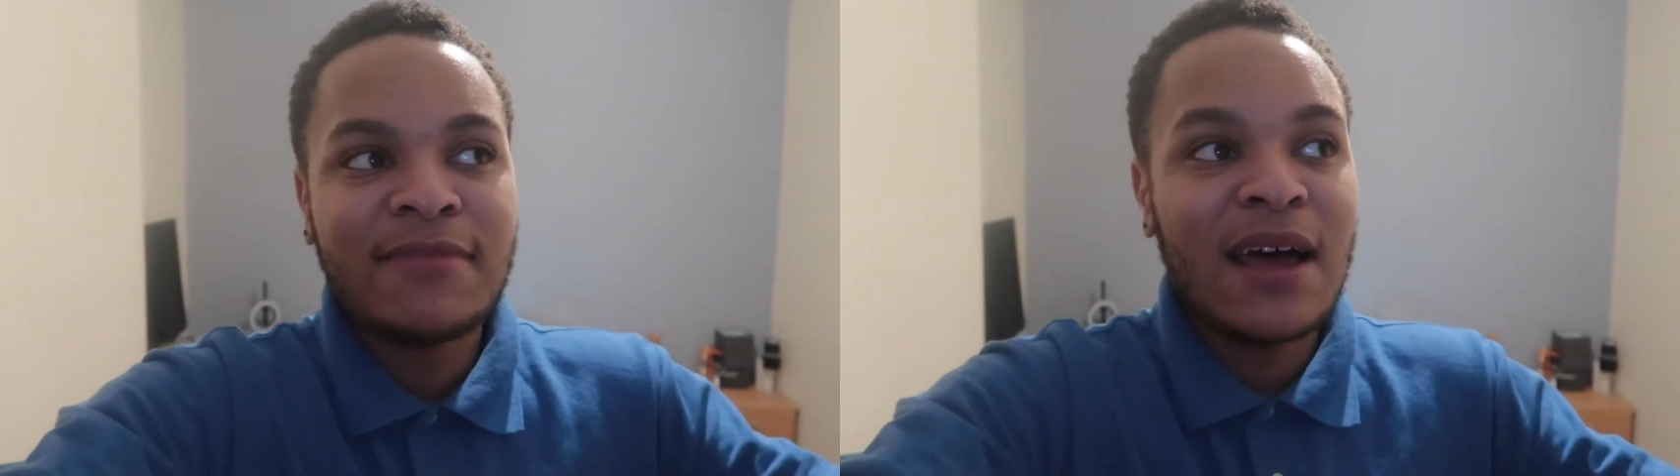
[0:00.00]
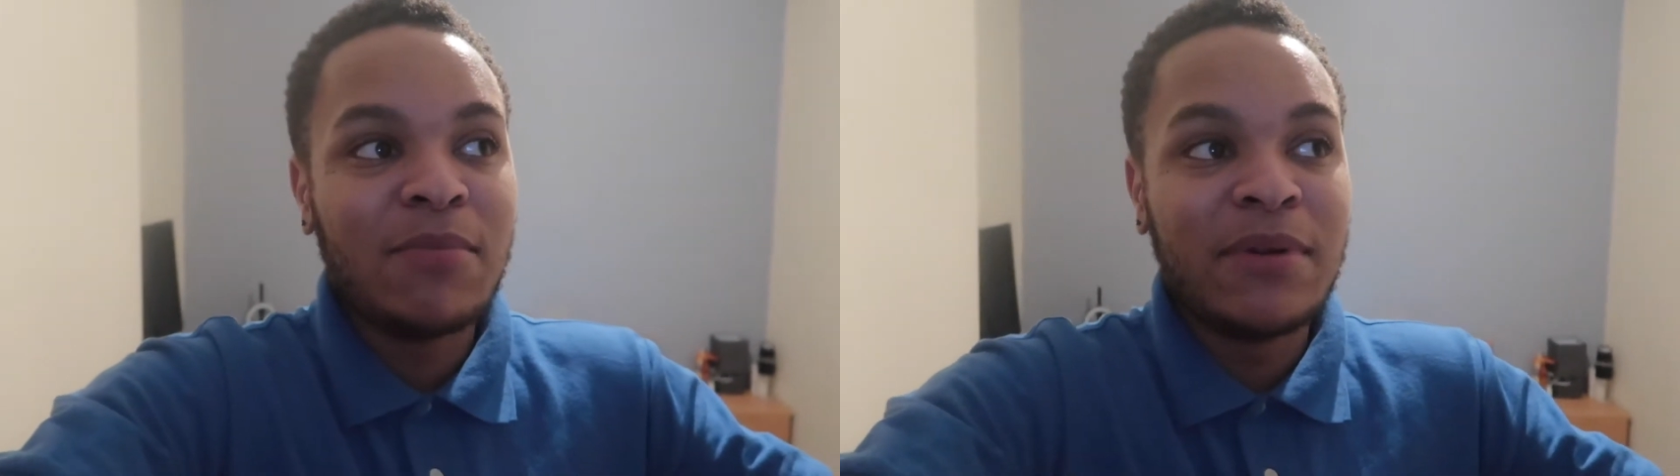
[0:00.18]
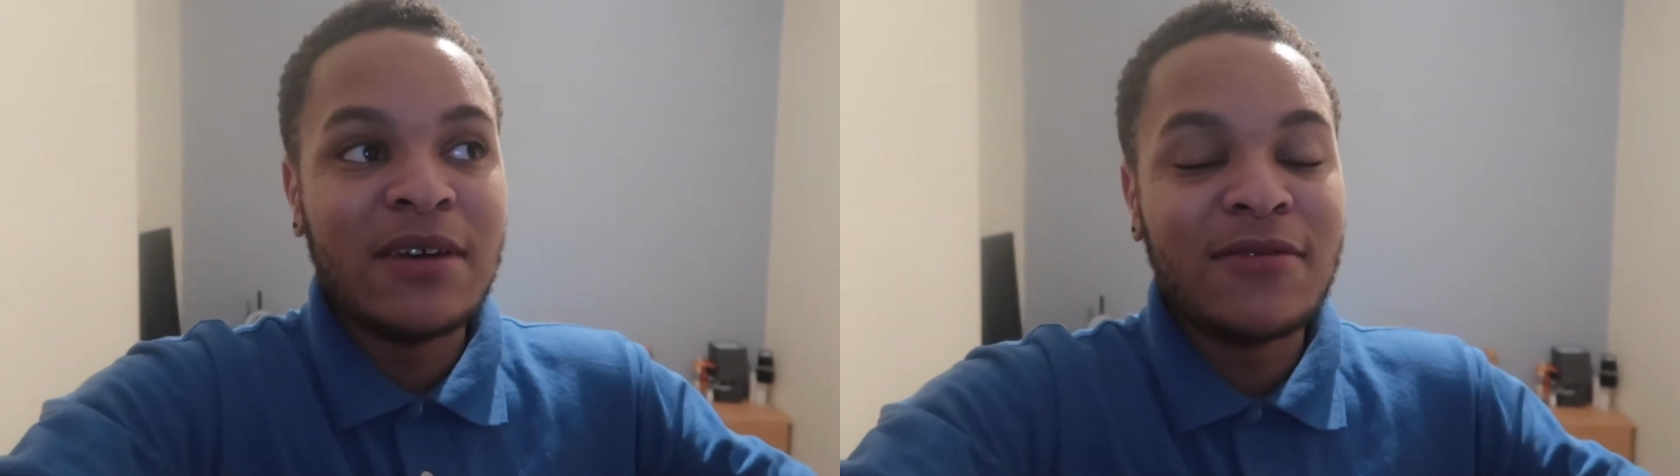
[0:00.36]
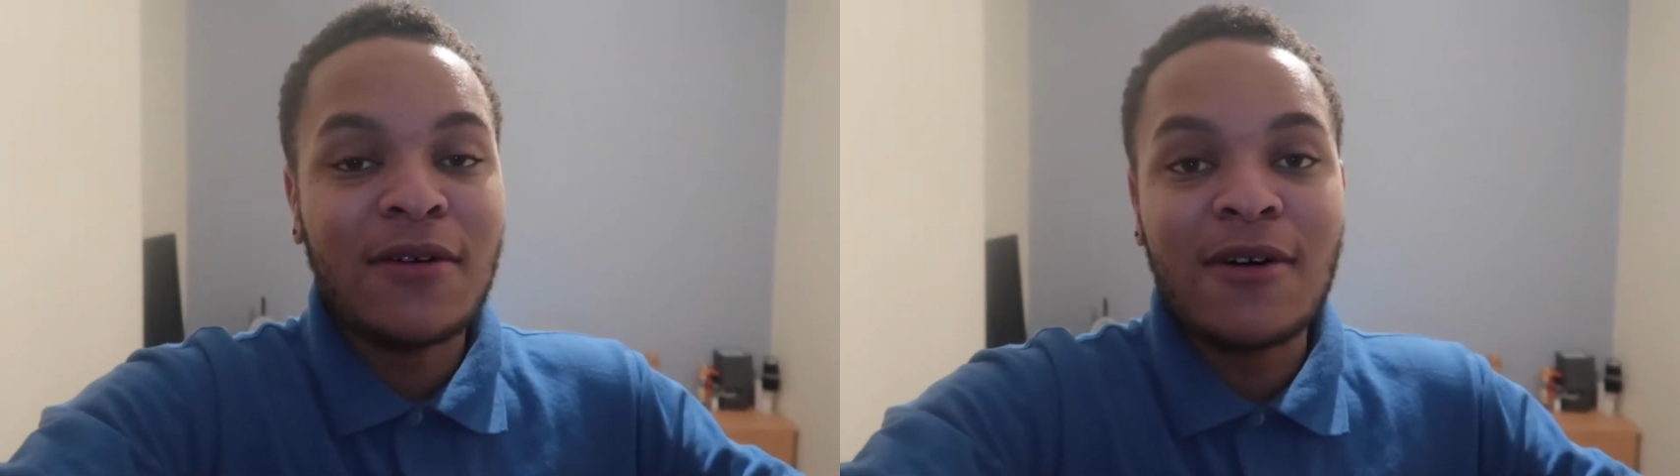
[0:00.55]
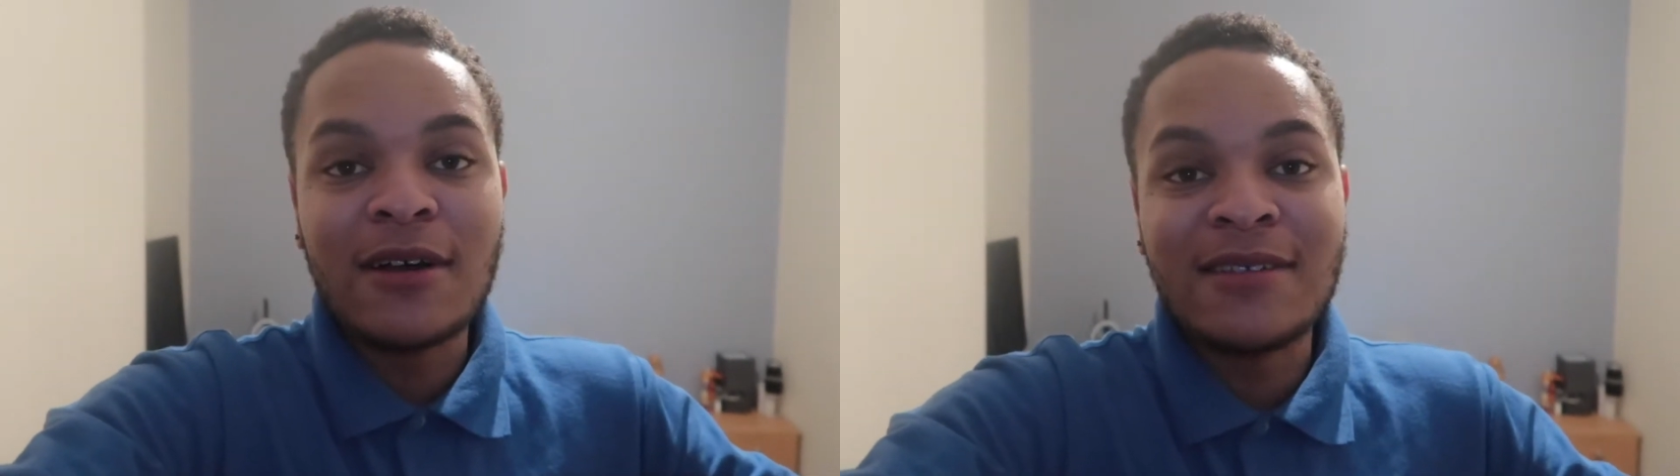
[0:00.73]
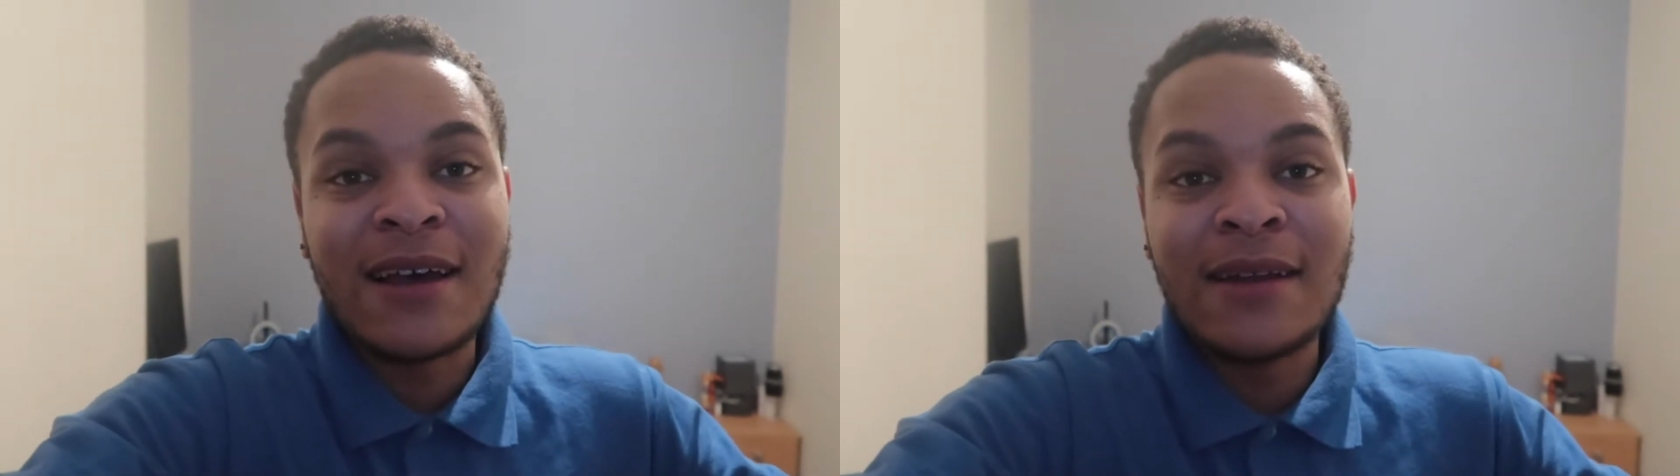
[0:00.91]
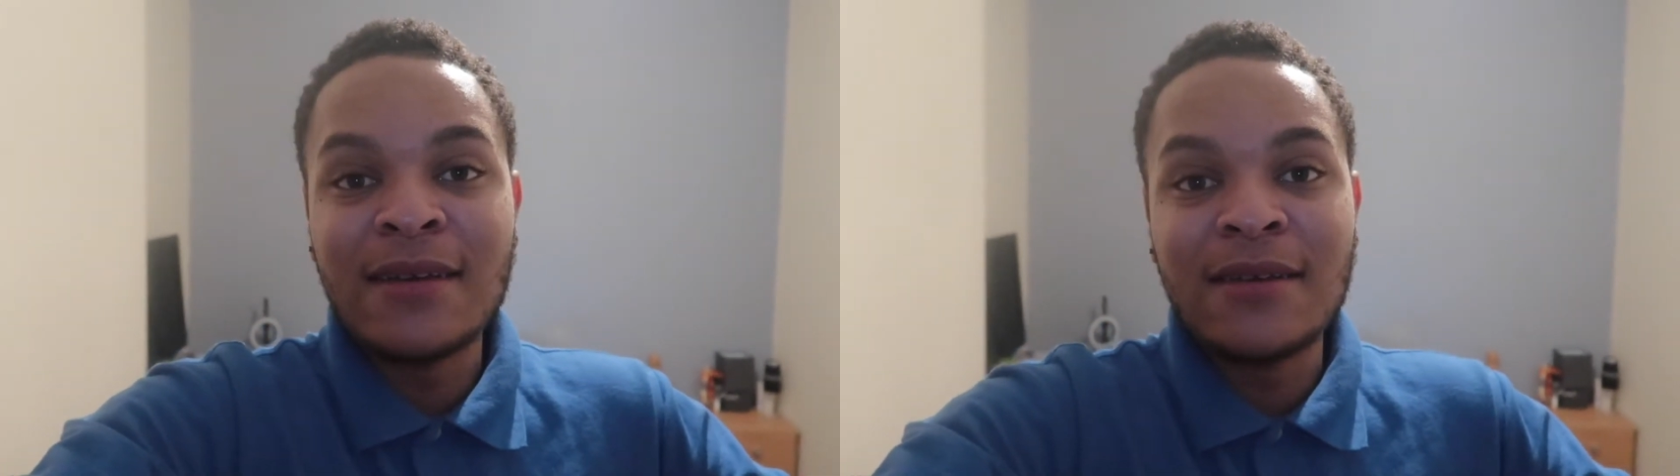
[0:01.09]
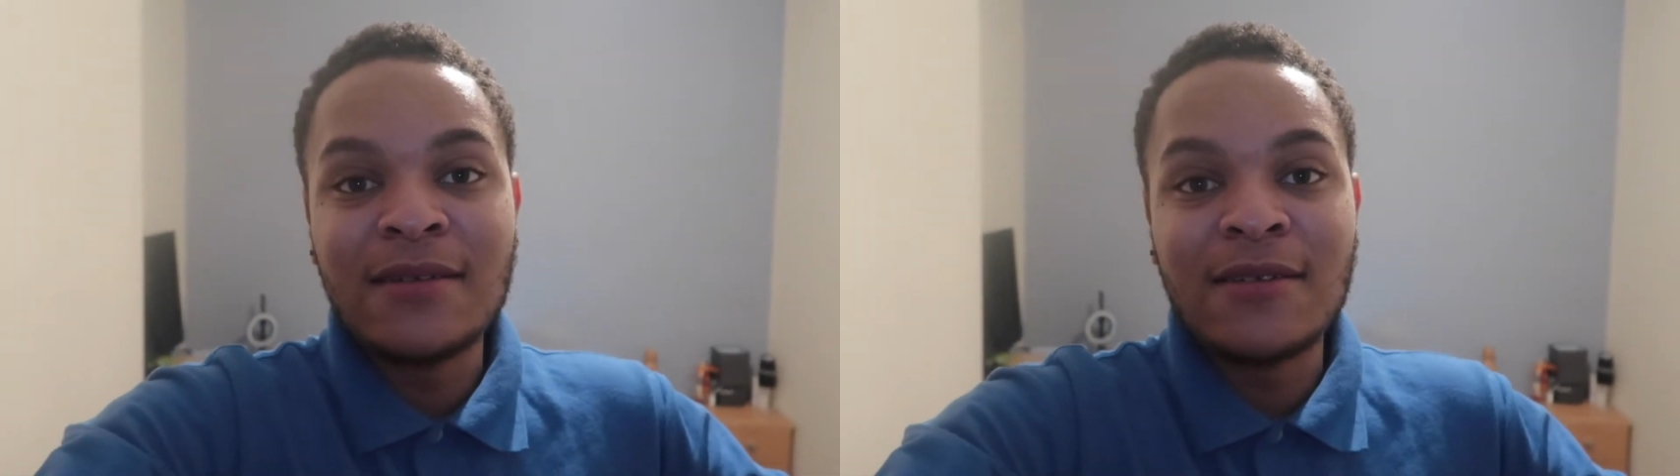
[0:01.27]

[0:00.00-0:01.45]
Ibiza, Zante,